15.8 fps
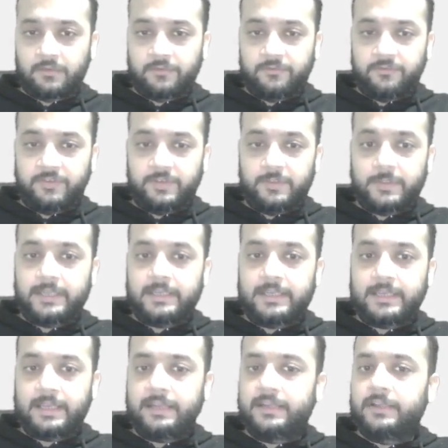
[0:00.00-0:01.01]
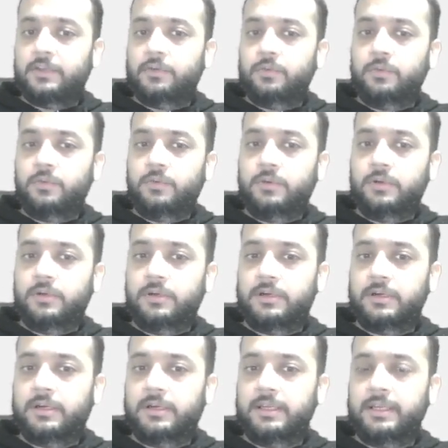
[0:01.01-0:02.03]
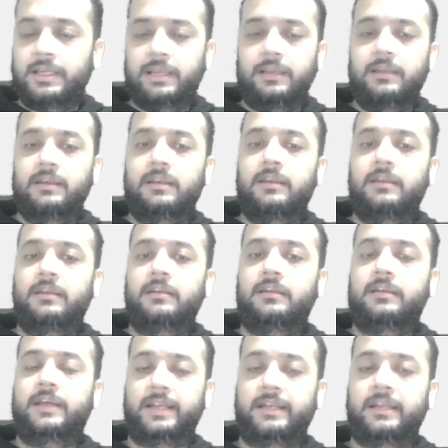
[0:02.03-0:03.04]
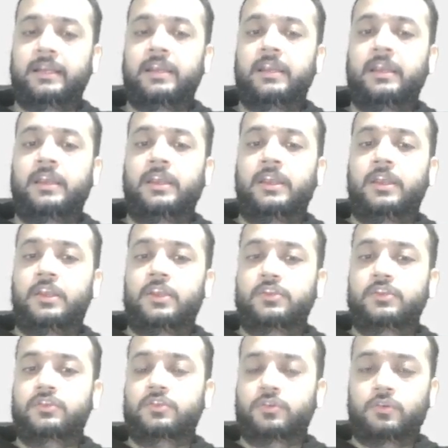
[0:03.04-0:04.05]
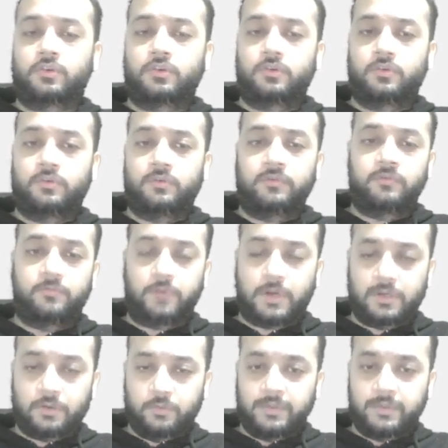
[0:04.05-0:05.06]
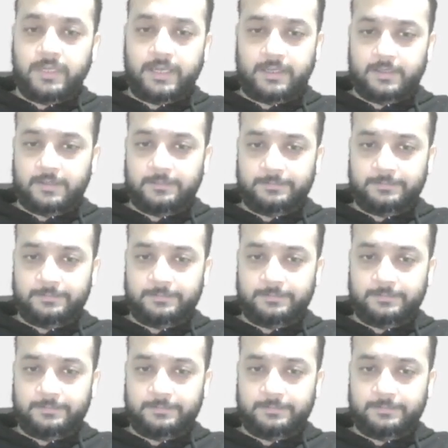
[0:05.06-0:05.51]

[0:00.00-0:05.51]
v by l into dl, correct? So what do we get?